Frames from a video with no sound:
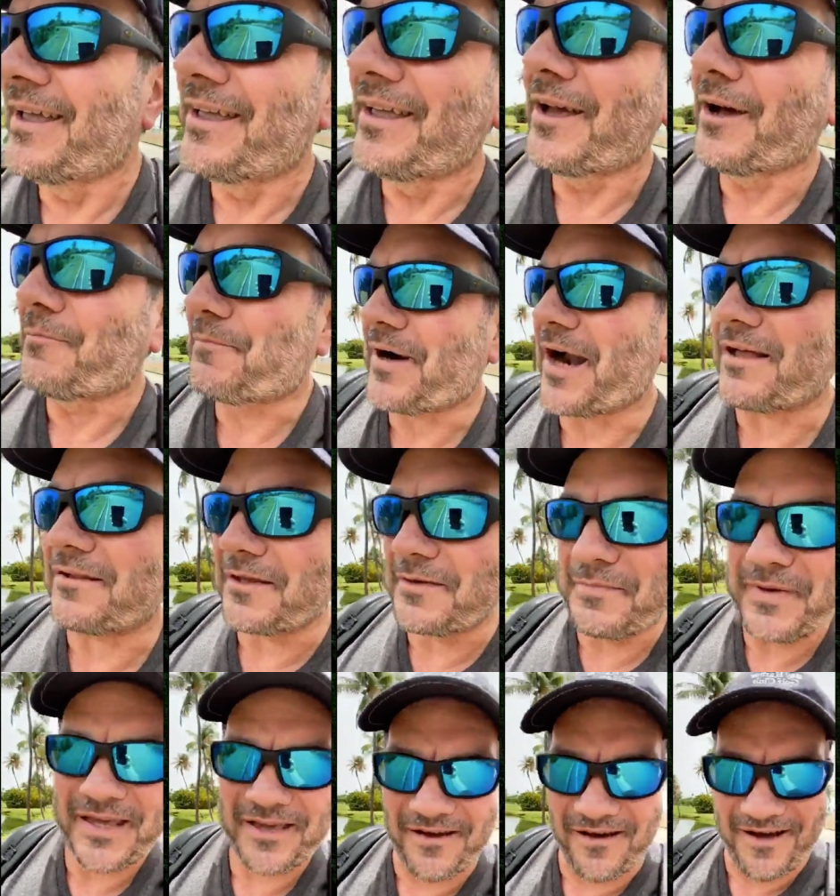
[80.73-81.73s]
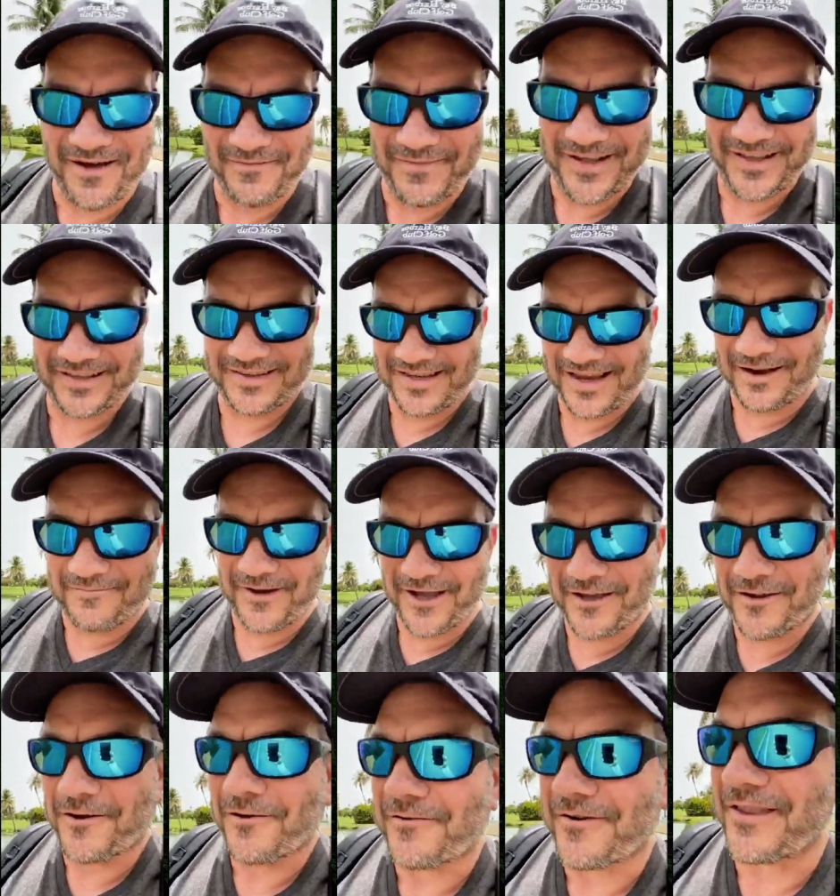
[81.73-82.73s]
He'll probably be gone by the time we
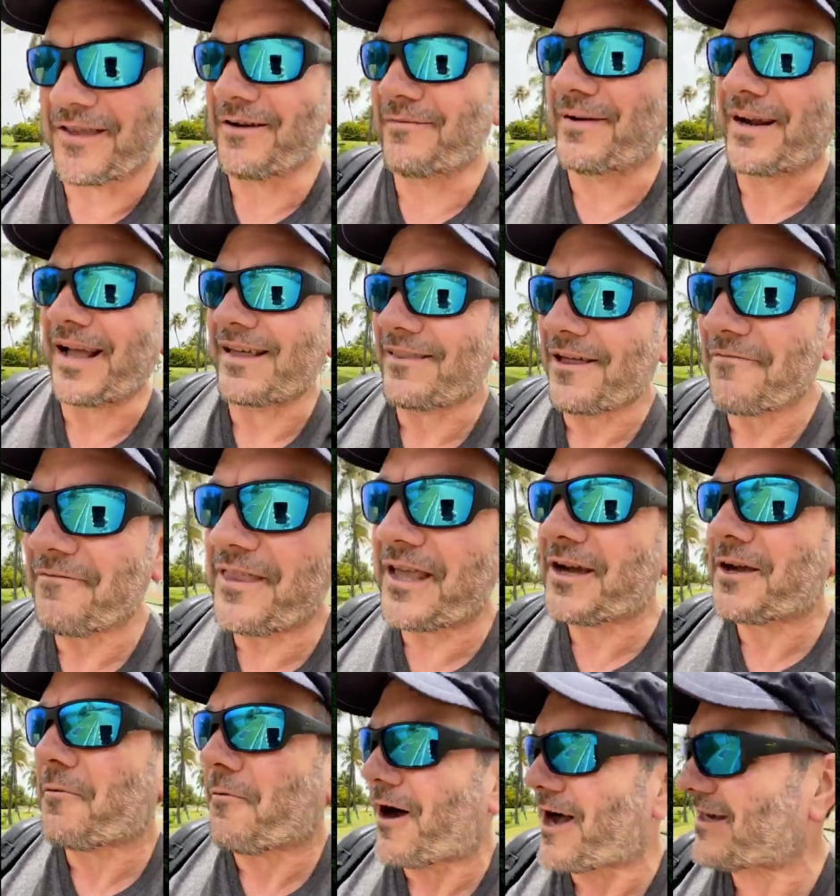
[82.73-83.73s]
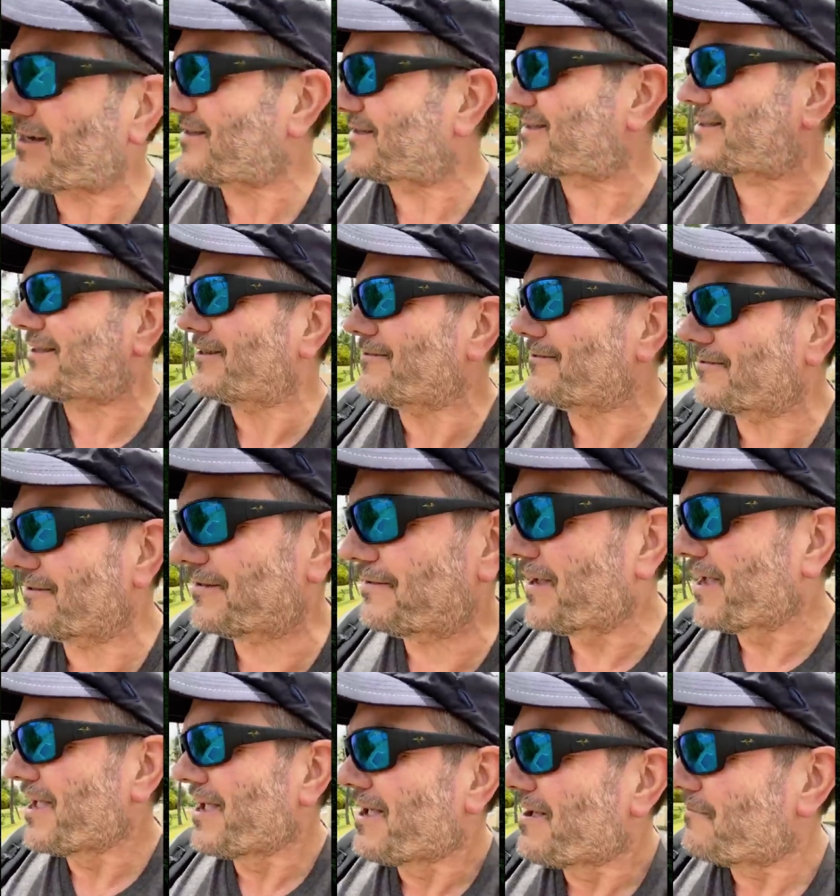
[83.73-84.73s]
get over there. But I love the iguanas too. The
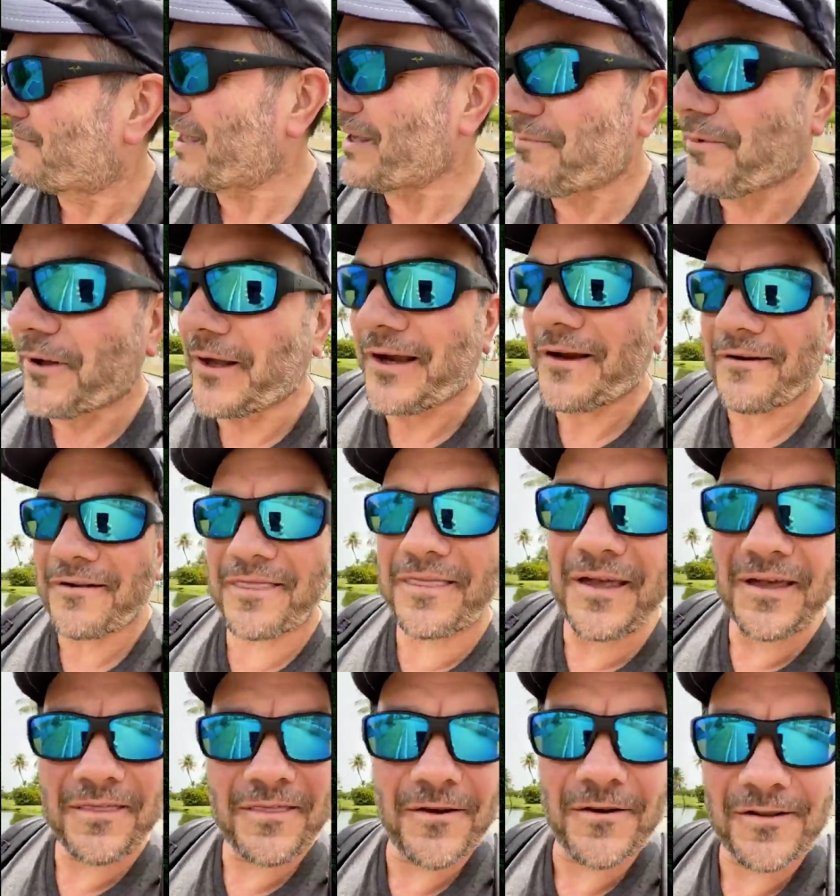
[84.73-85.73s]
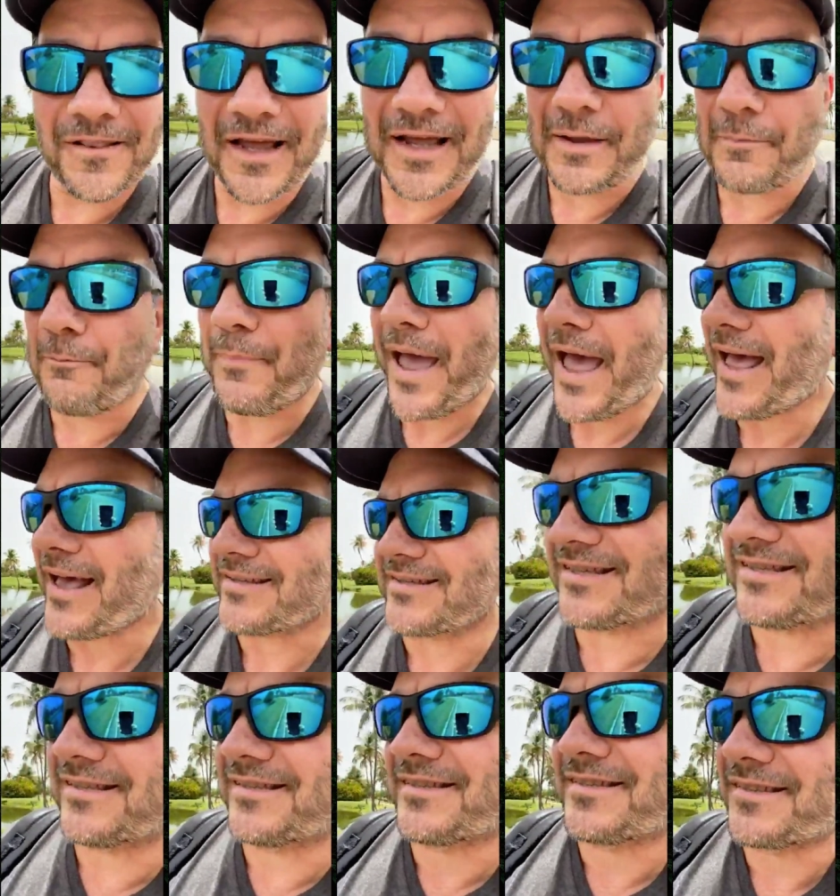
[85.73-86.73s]
people here think they're like
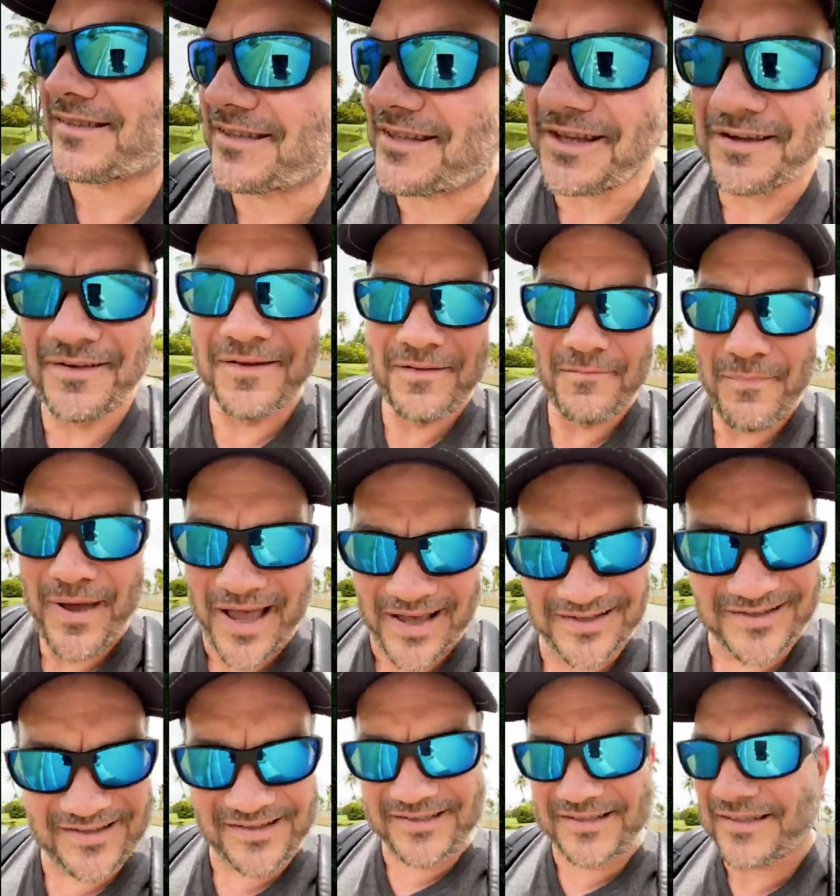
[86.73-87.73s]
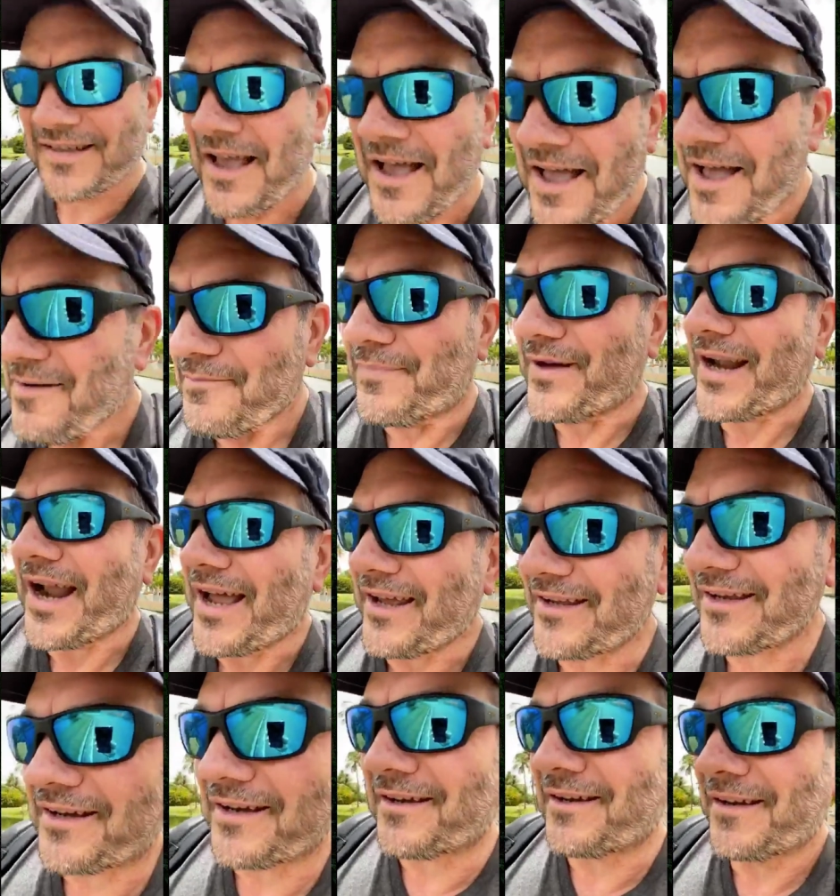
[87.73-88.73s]
pests. But
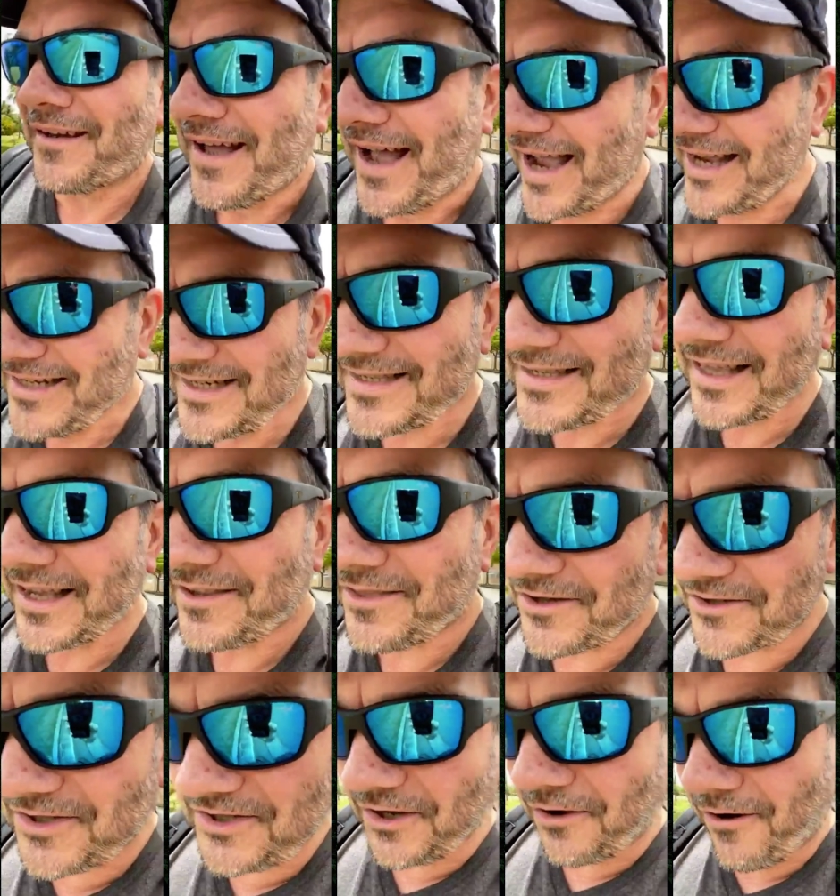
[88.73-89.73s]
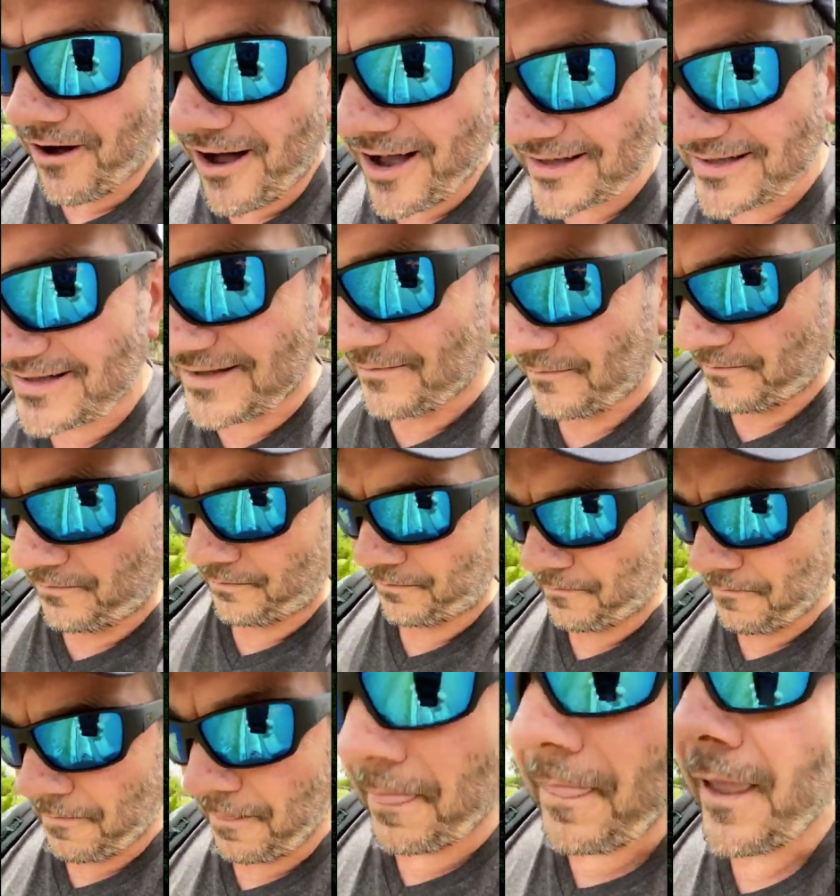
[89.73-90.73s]
I just think they're so
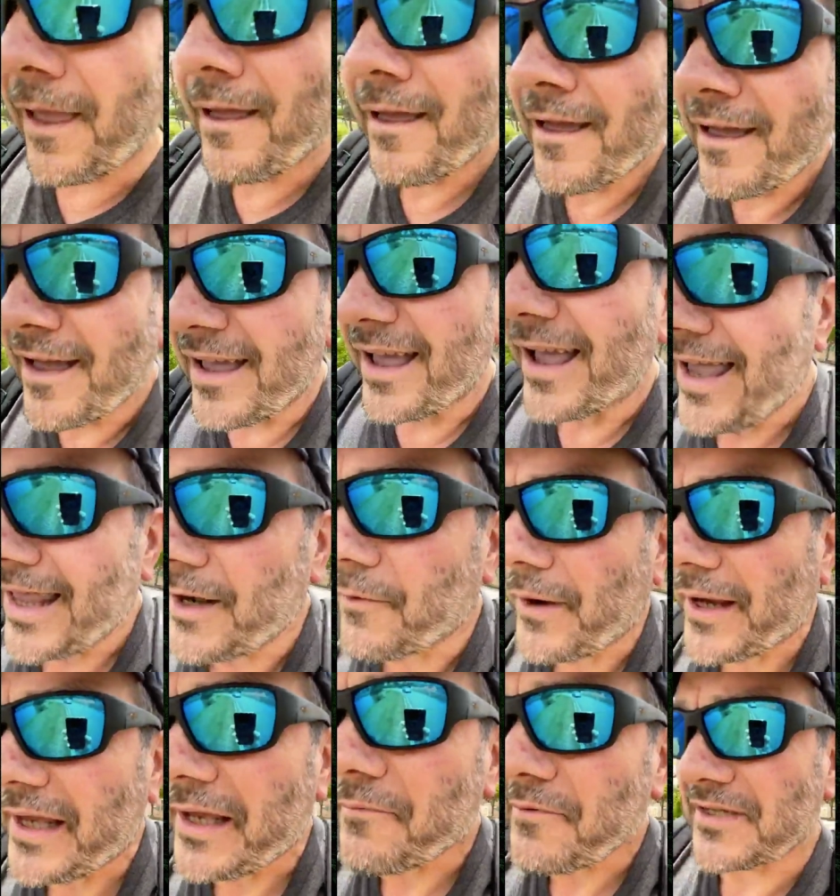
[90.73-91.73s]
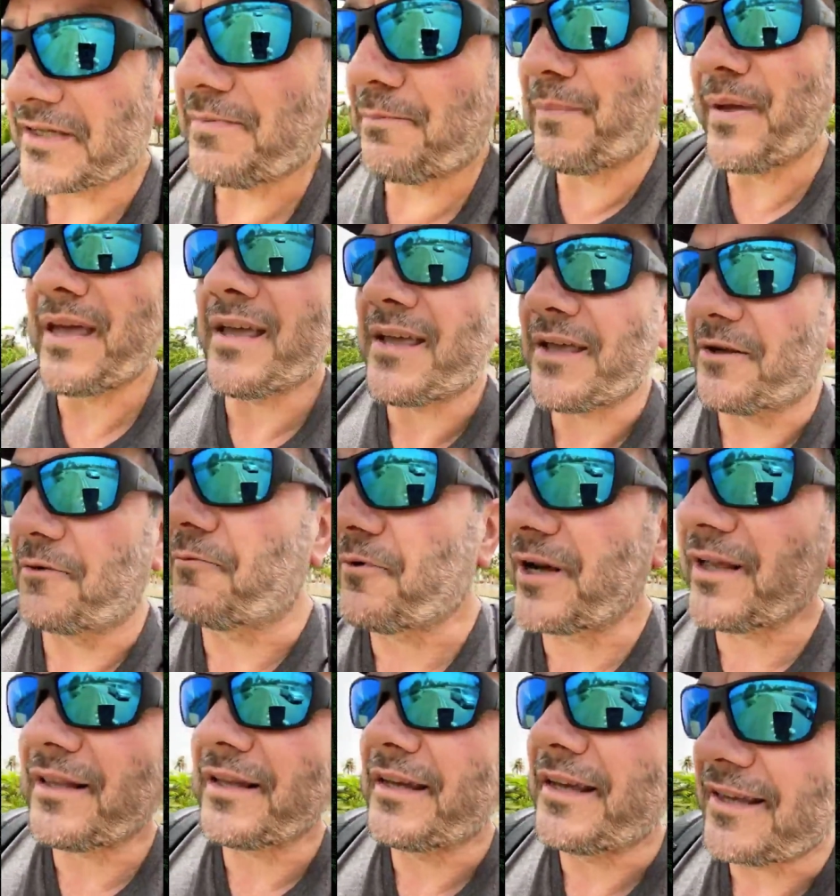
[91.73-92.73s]
awesome. Anyway, he was big and
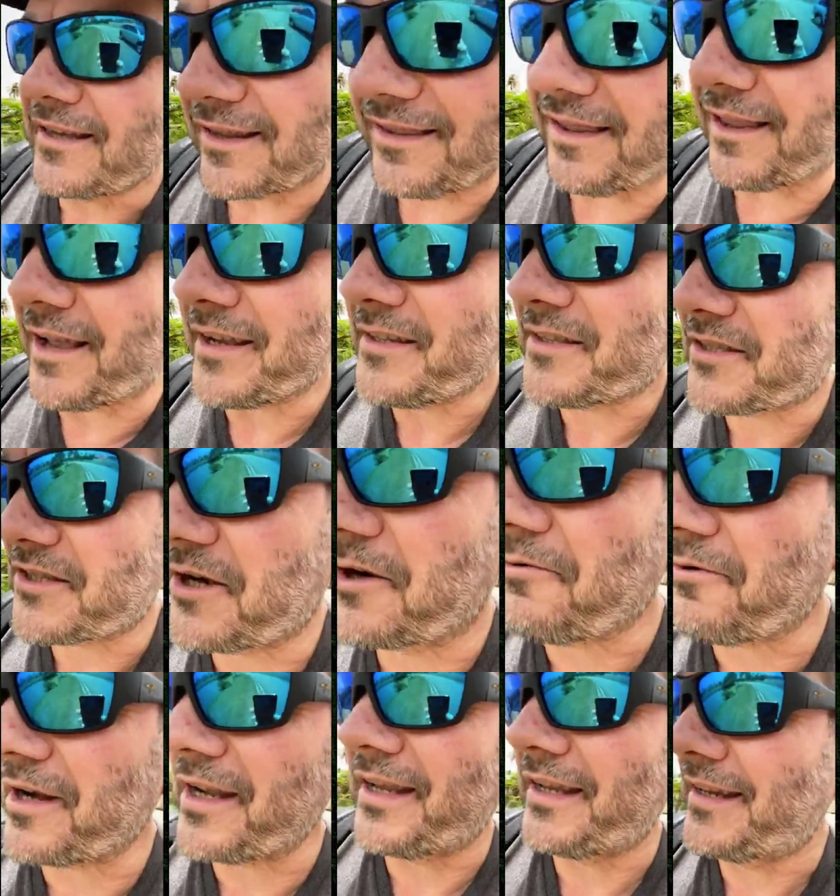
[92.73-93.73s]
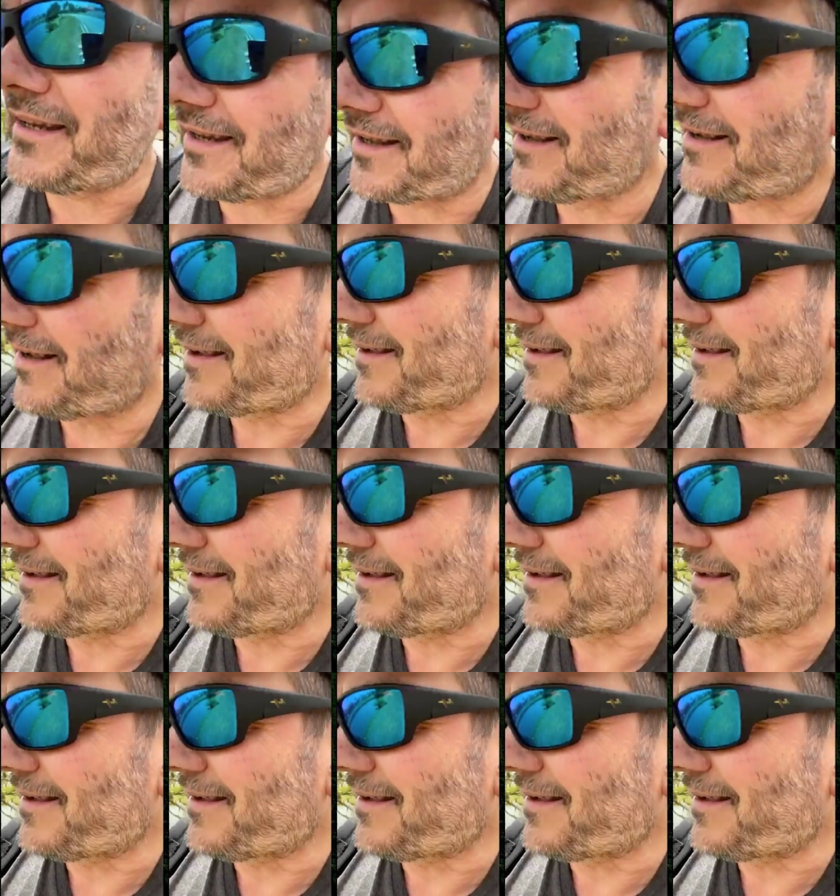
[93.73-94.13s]
really light green.